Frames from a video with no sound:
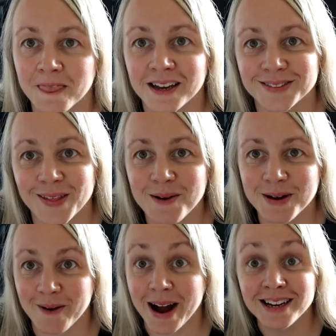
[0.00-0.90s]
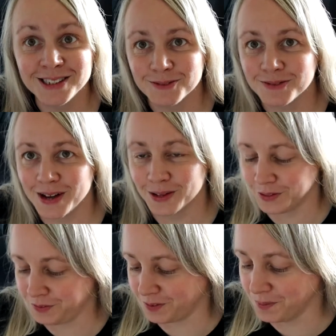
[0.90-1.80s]
So there we go. I had some real
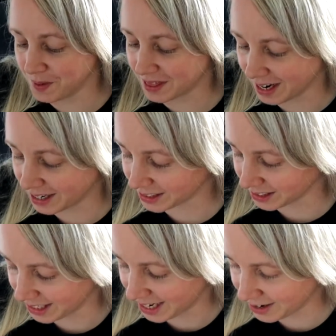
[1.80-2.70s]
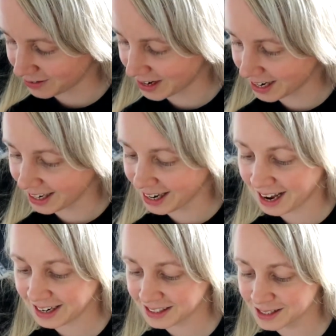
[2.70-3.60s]
good fun with that actually, and I really
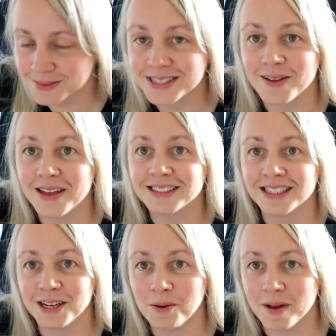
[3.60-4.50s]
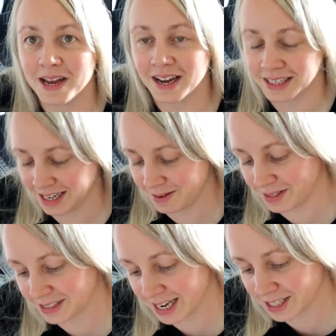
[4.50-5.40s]
liked them. So that's a little bit I did in
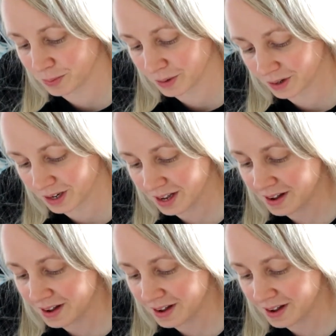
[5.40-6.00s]
my sketchbook